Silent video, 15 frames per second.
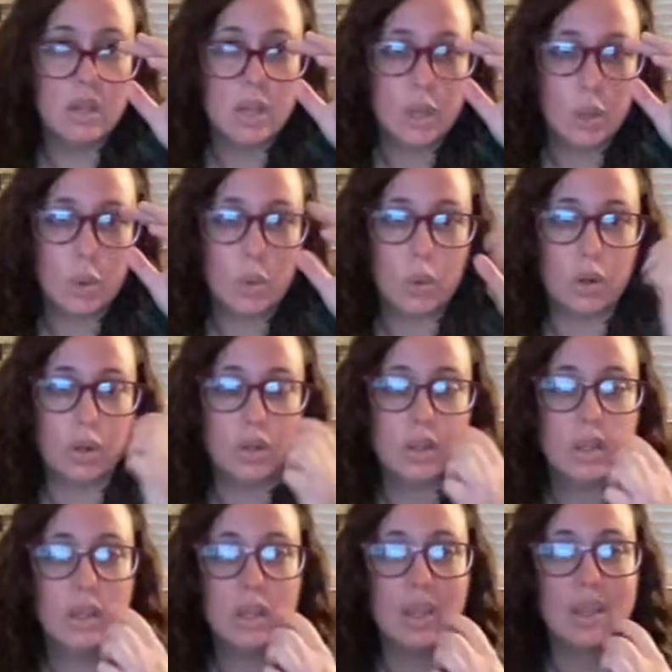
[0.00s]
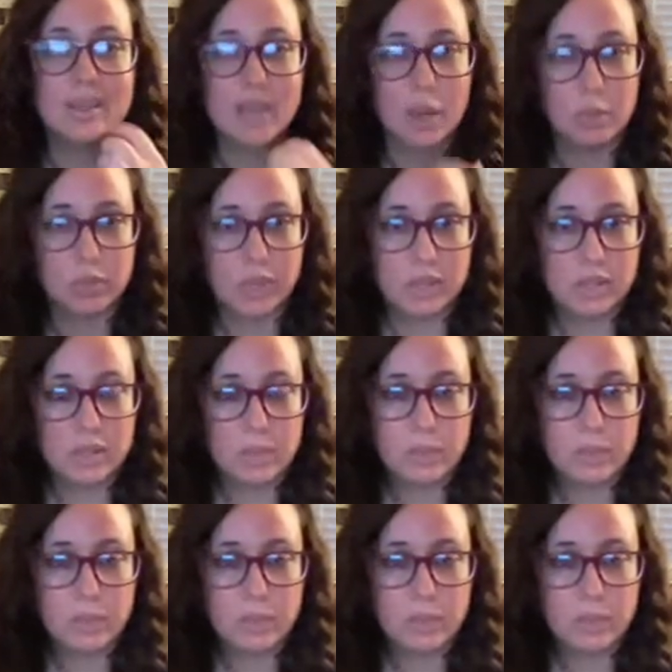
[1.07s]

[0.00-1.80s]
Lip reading: or antiplatelet,